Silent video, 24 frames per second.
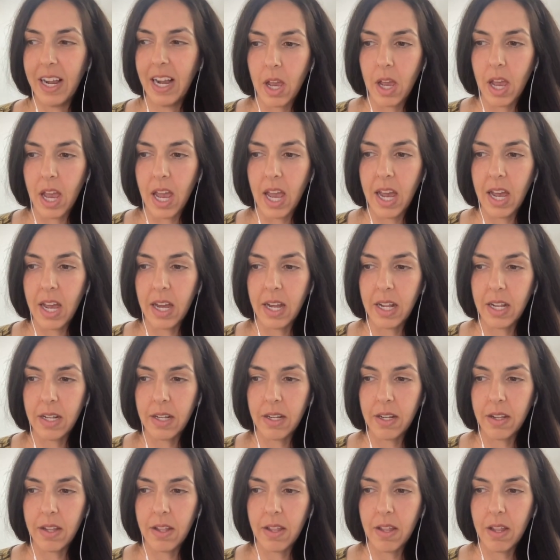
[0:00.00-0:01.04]

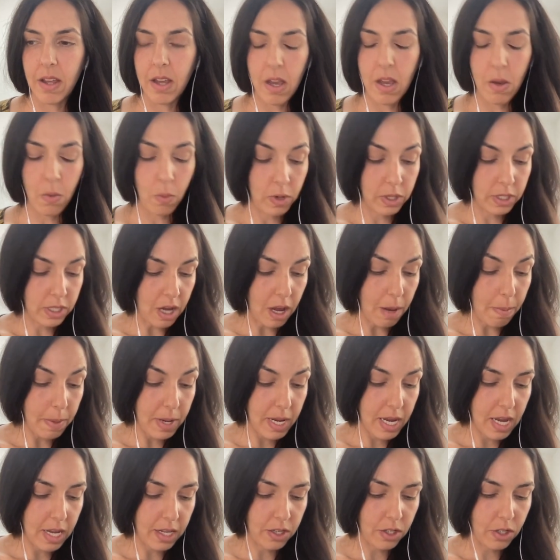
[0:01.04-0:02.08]
And it was up
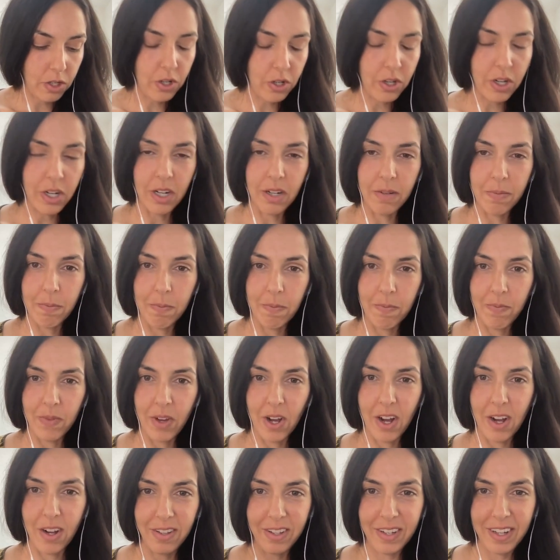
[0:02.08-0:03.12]
against your
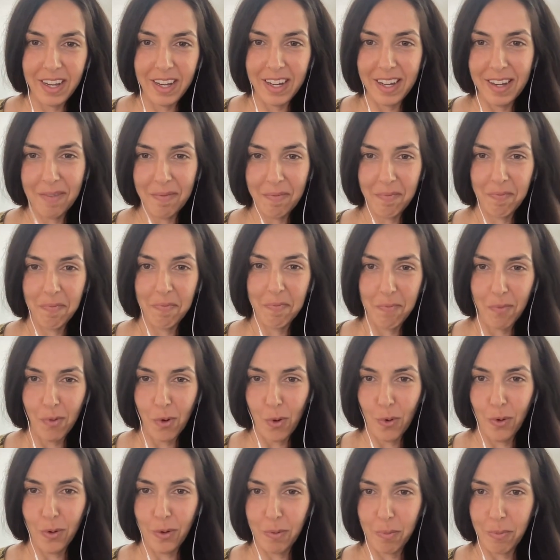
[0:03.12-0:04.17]
ugly
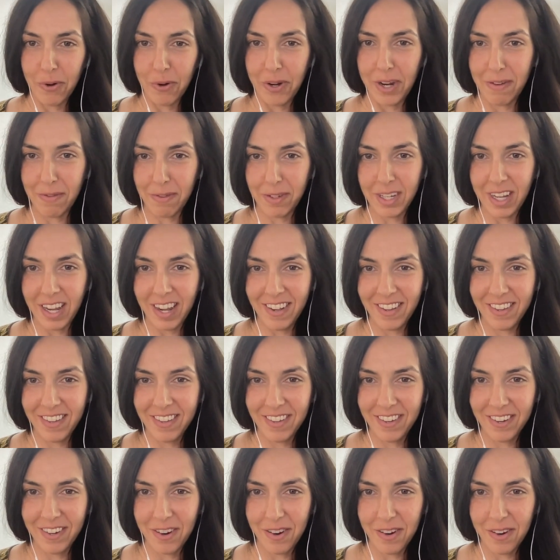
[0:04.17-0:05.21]
old point of sale,
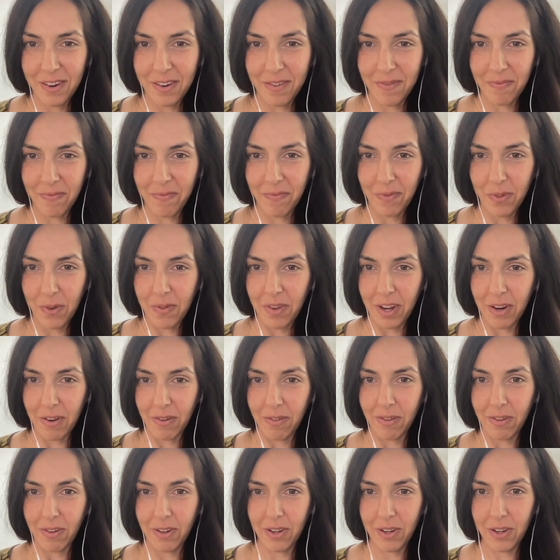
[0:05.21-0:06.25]
you
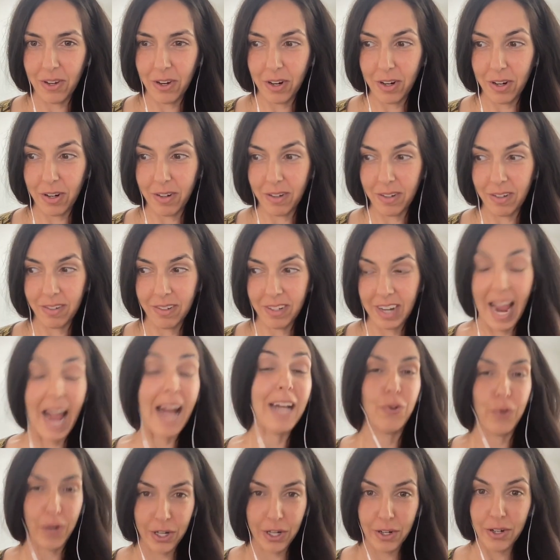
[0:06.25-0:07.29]
know, your
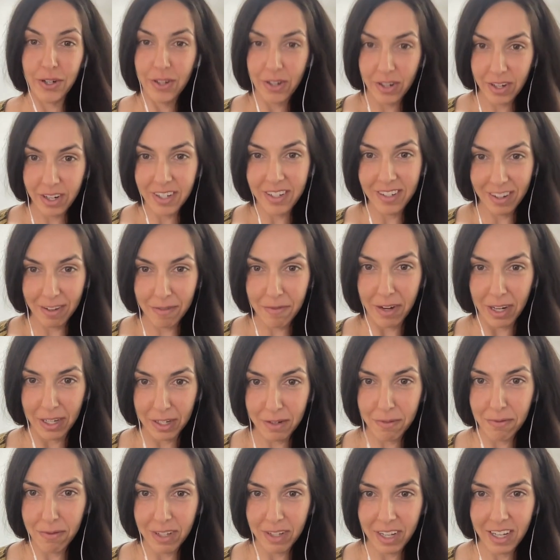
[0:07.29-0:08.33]
cash register
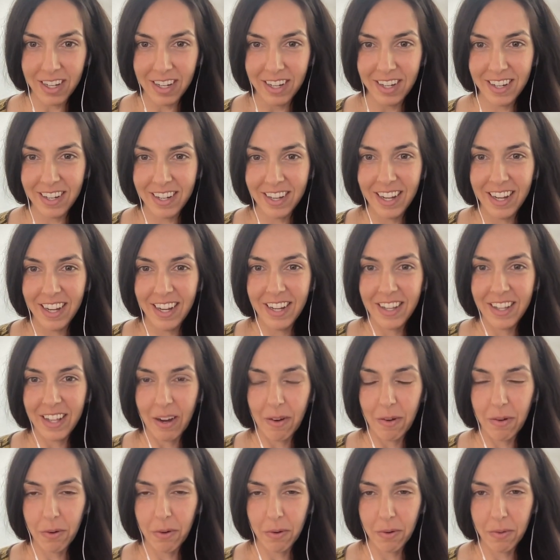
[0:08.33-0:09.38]
effectively.
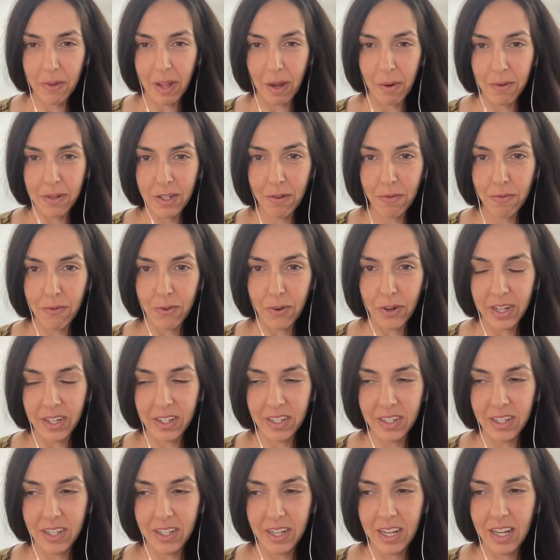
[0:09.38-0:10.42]
That, were, that was our
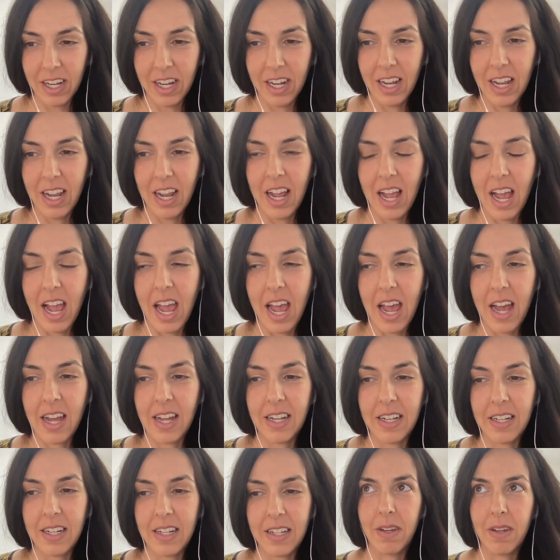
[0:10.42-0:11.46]
foil.
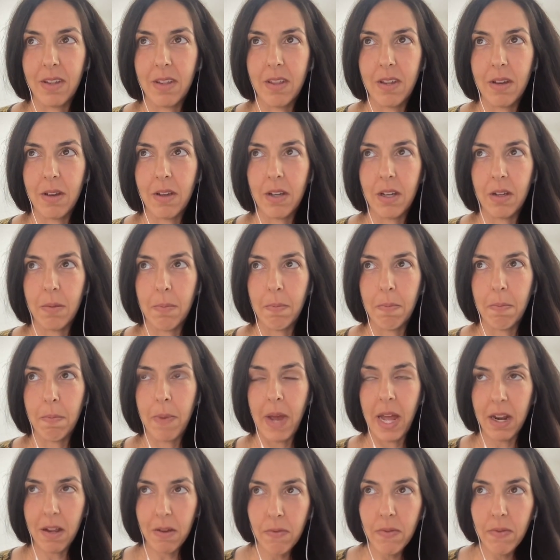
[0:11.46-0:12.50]
And the
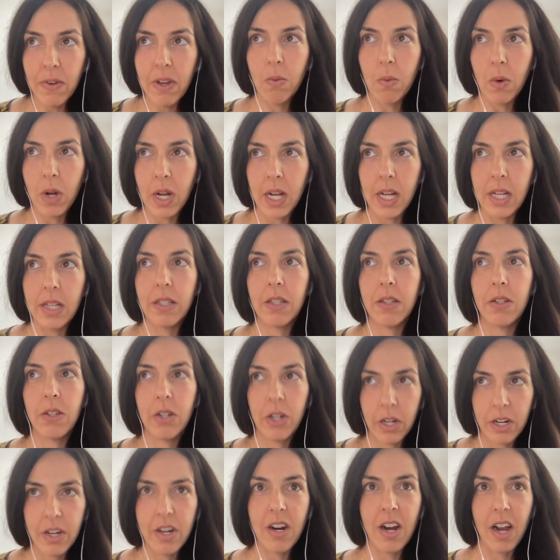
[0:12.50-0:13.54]
benefit was
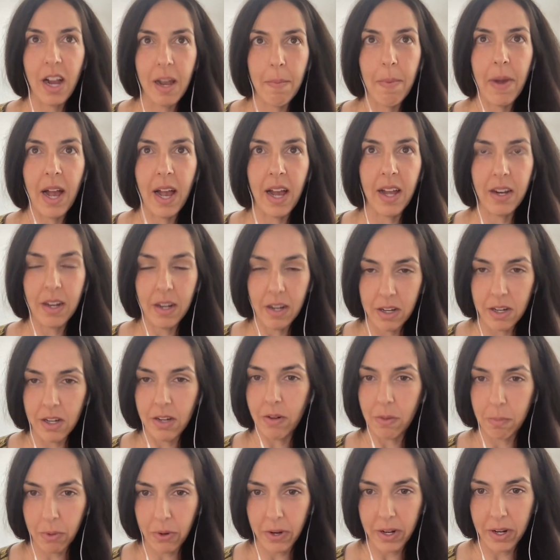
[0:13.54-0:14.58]
turn your iPad
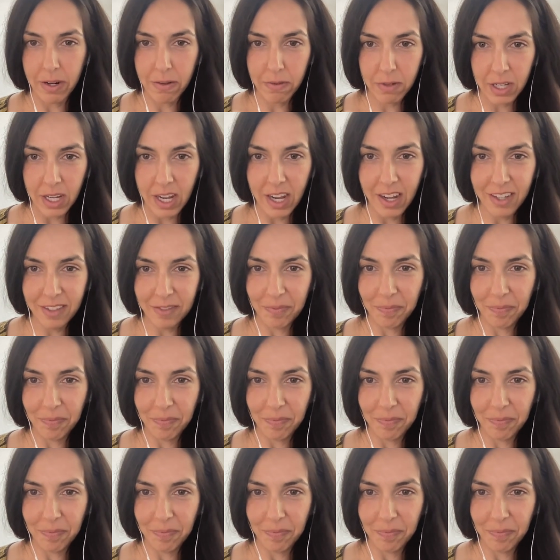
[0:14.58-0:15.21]
into a point of sale.